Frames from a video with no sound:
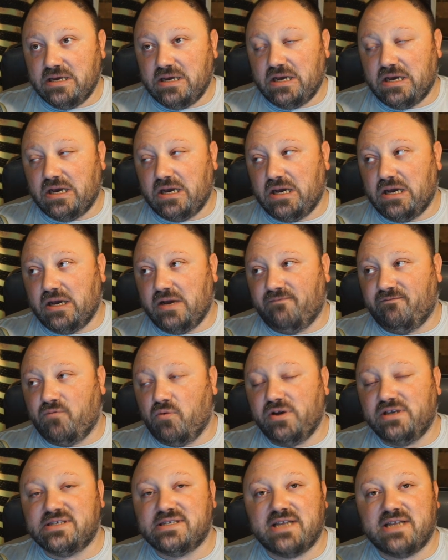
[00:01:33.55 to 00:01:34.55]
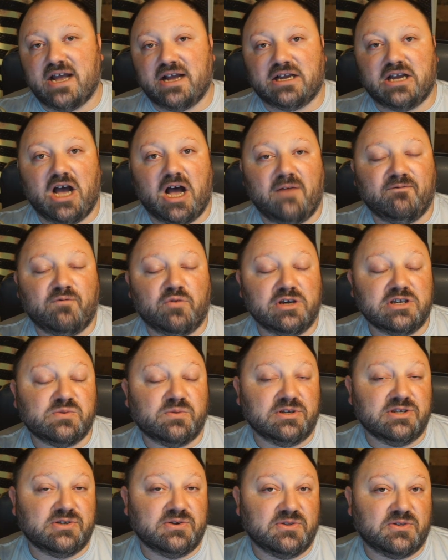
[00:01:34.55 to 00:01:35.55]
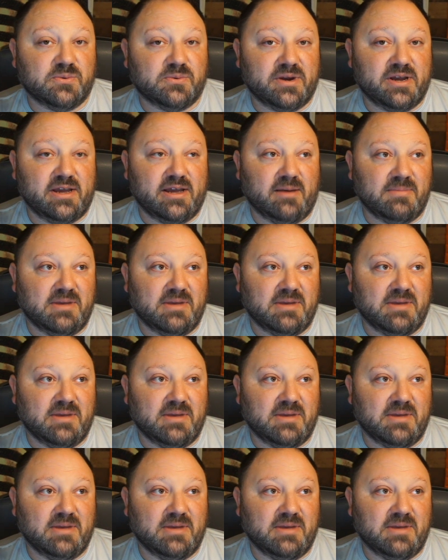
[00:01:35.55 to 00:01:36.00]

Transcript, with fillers: uh, voices.com, voice123.